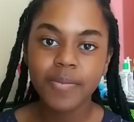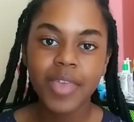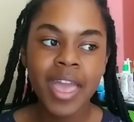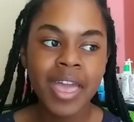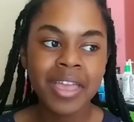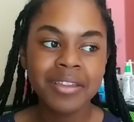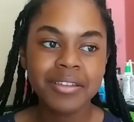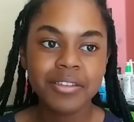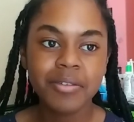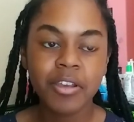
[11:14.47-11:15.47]
and
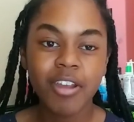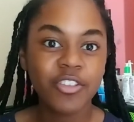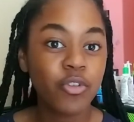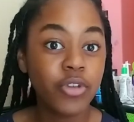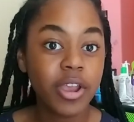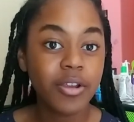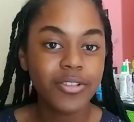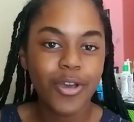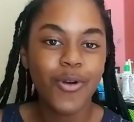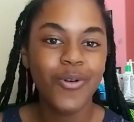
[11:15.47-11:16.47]
a great school year.
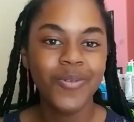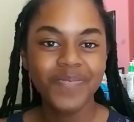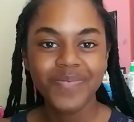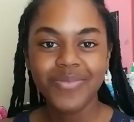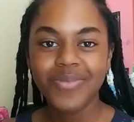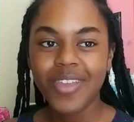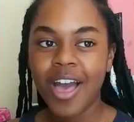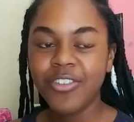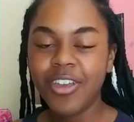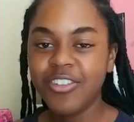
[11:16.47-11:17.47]
So
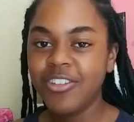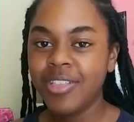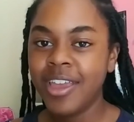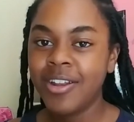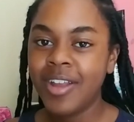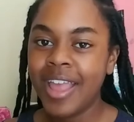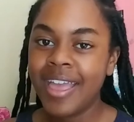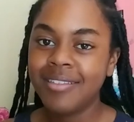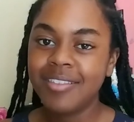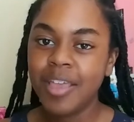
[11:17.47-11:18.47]
I'll talk to you later,
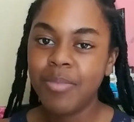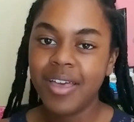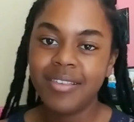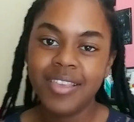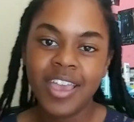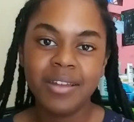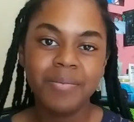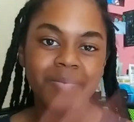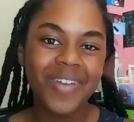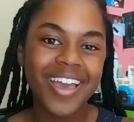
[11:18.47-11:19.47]
and stay blessed, and
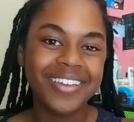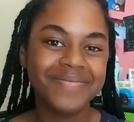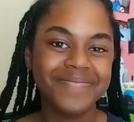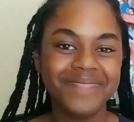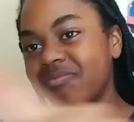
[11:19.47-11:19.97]
bye.